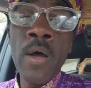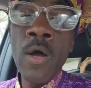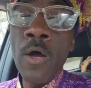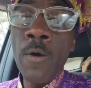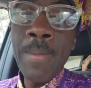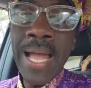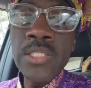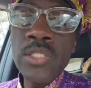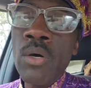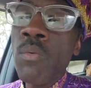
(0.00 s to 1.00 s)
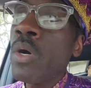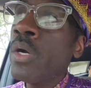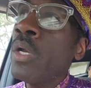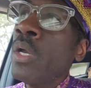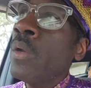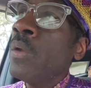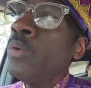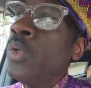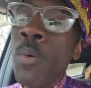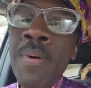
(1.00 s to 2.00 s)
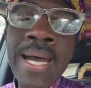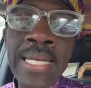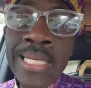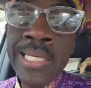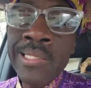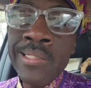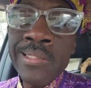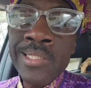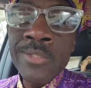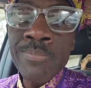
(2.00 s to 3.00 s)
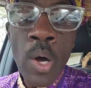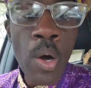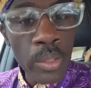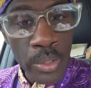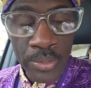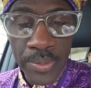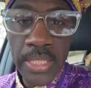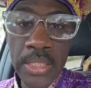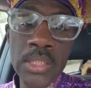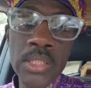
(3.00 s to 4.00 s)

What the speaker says: I just don't want nobody, small or great.